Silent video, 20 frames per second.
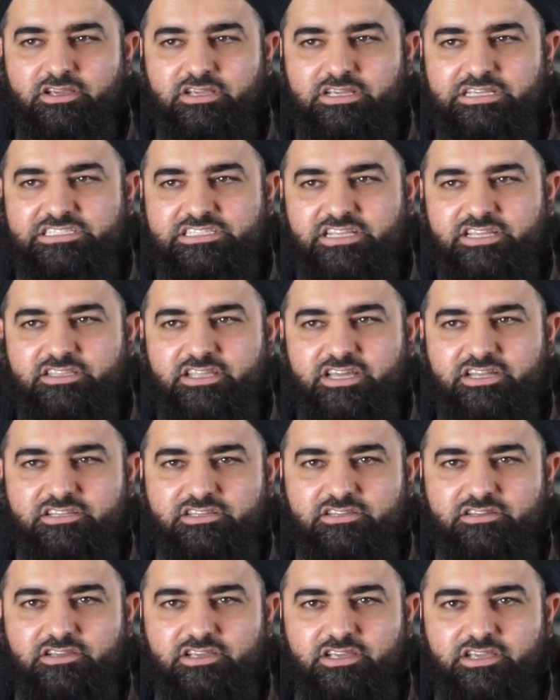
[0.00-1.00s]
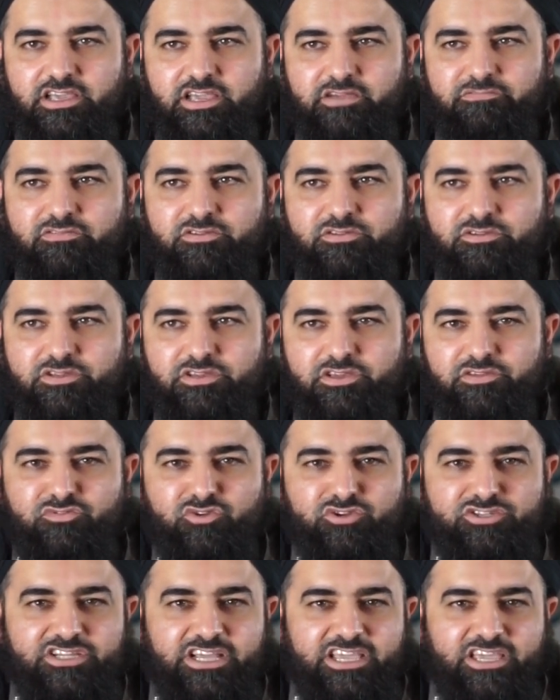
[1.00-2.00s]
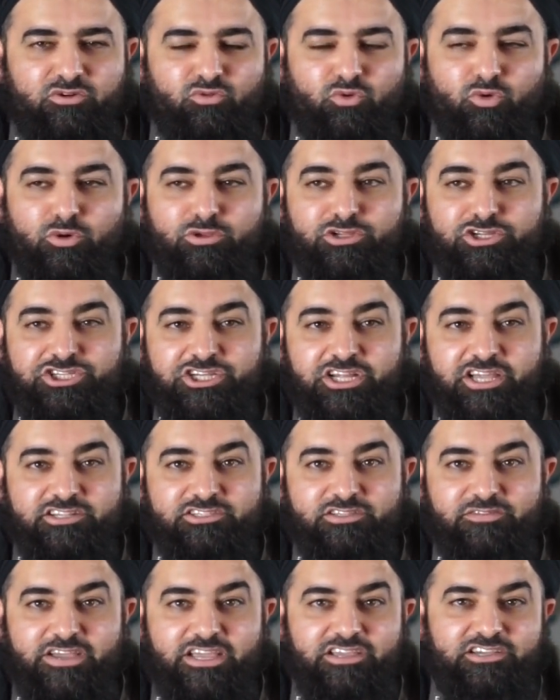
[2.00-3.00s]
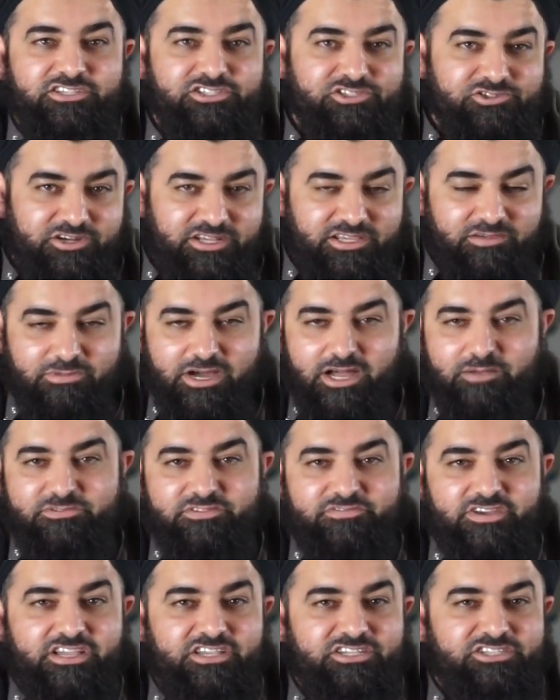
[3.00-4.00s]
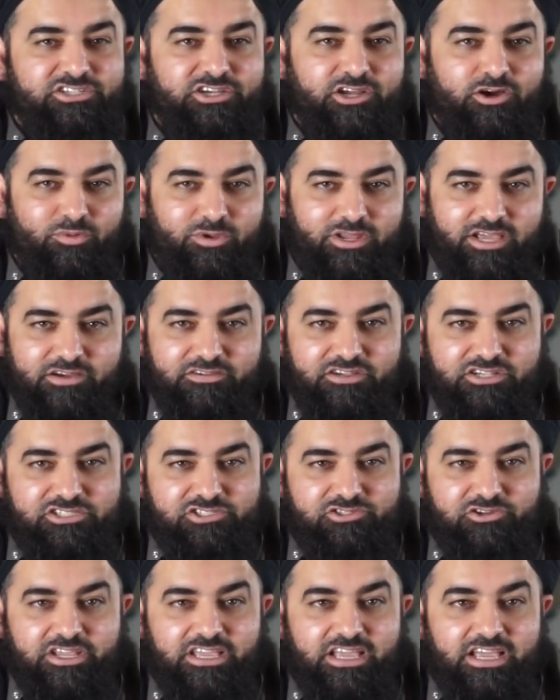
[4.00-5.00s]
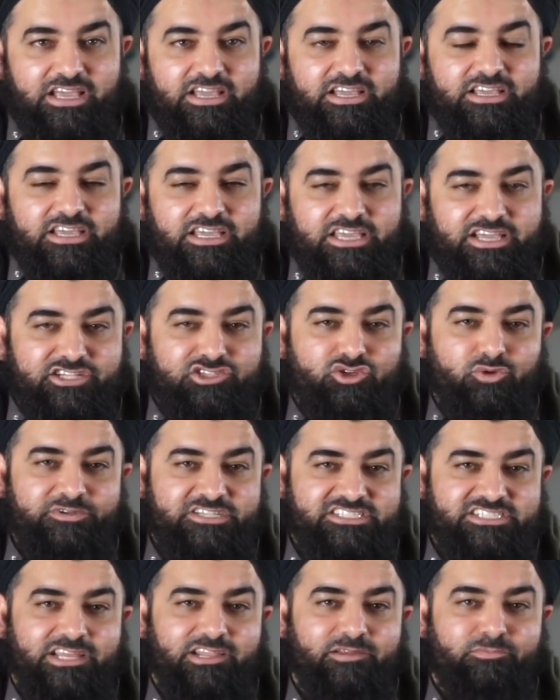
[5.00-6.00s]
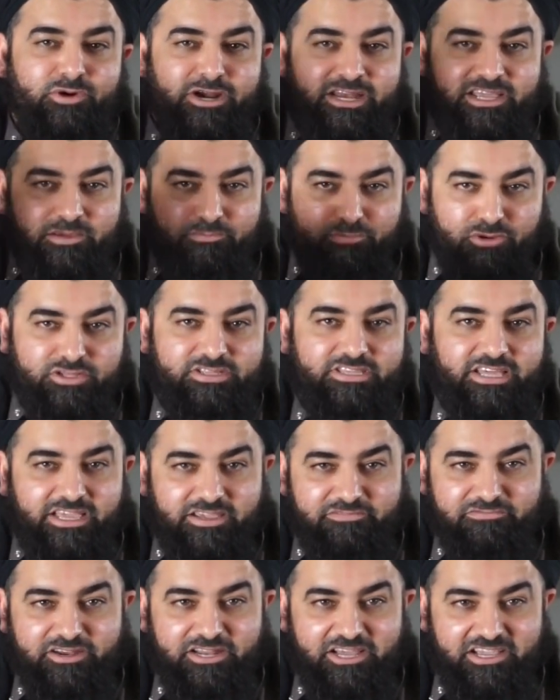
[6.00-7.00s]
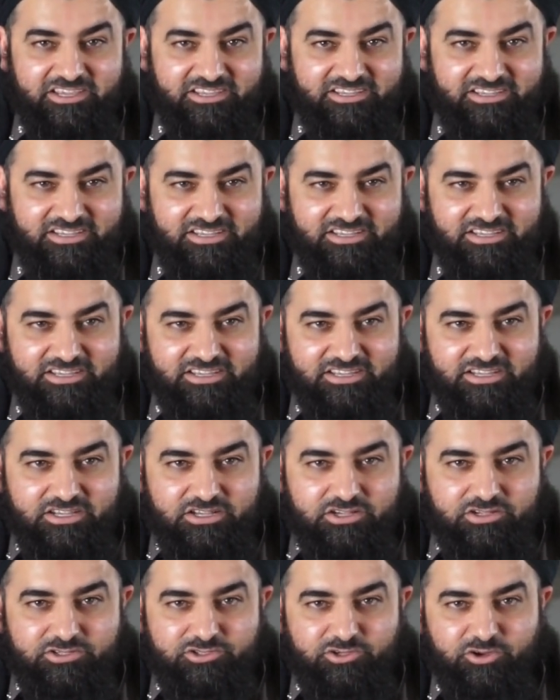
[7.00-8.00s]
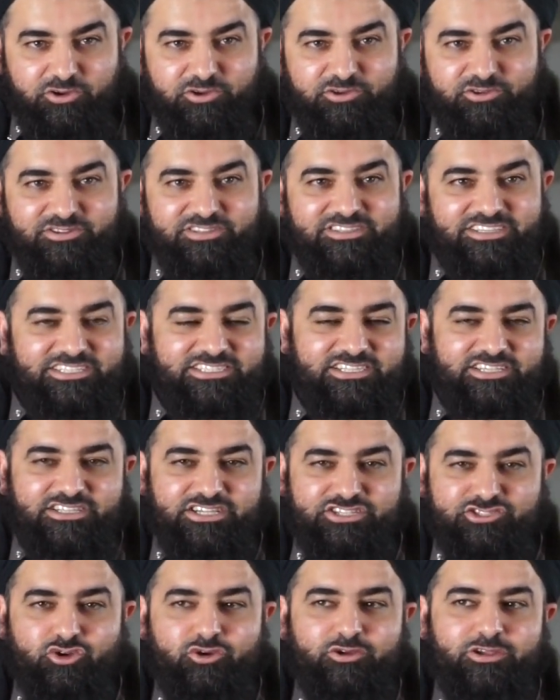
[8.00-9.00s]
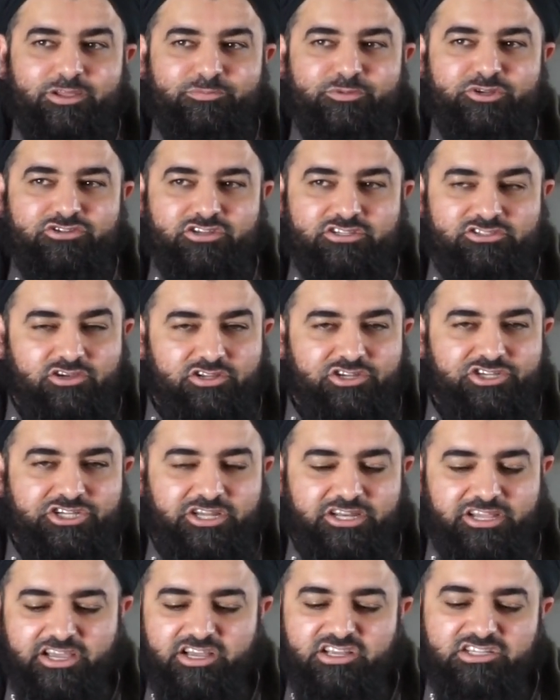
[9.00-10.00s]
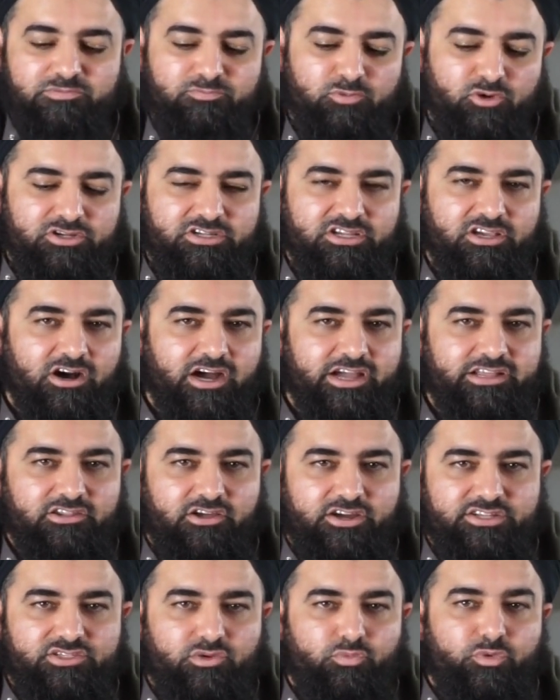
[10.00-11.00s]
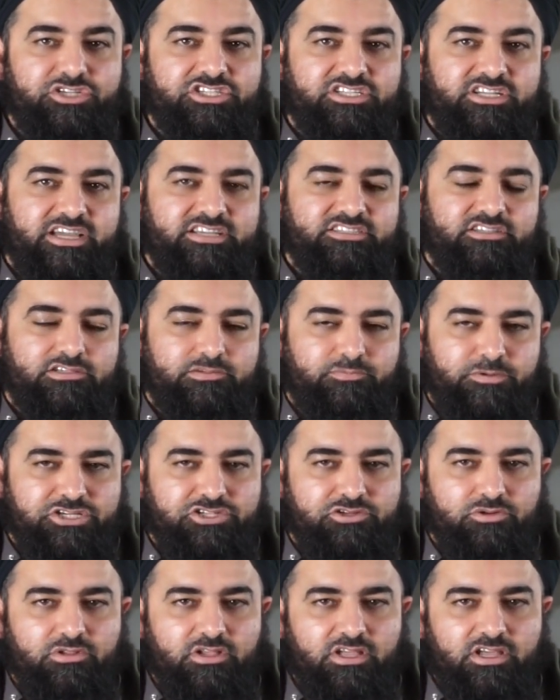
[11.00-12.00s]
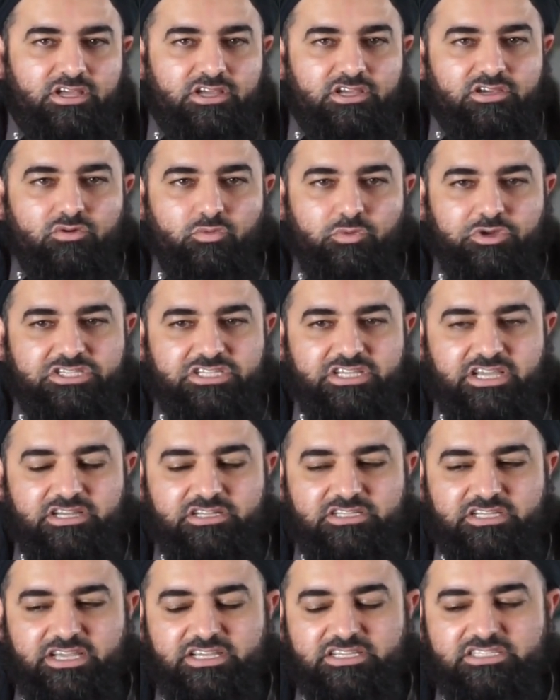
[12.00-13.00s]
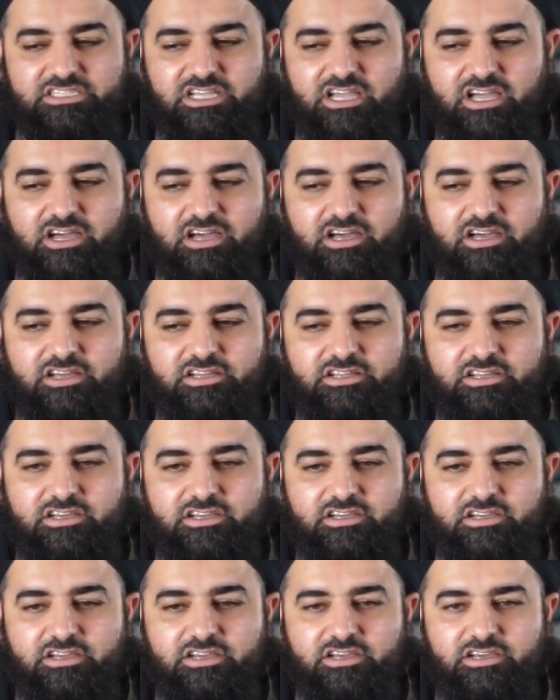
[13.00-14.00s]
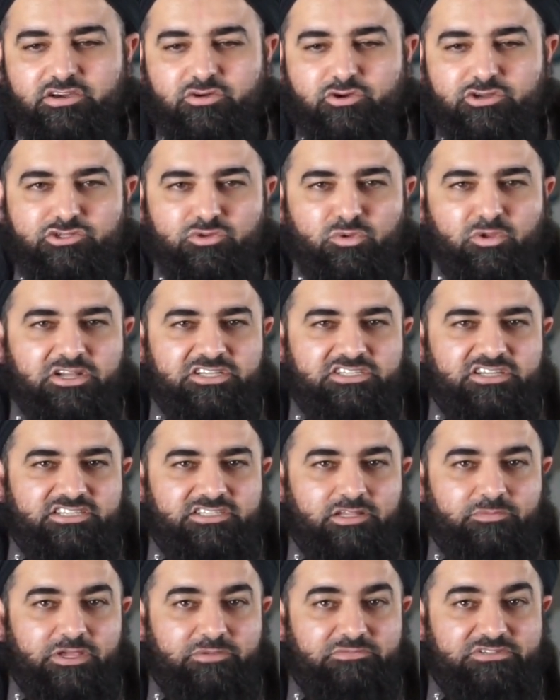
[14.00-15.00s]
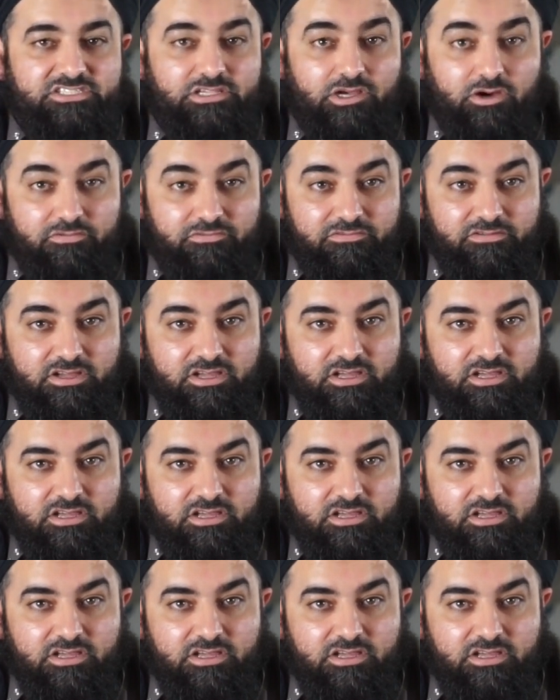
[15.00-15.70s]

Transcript: He said that every, if you take all the sheikhs of our history, imams of our history, awliya of history, he goes, you'll be celebrating a birthday every day. So this, there's no limiter. So Sharia has put guidelines of which days are special, which days are, uh, uh, Rasulullah himself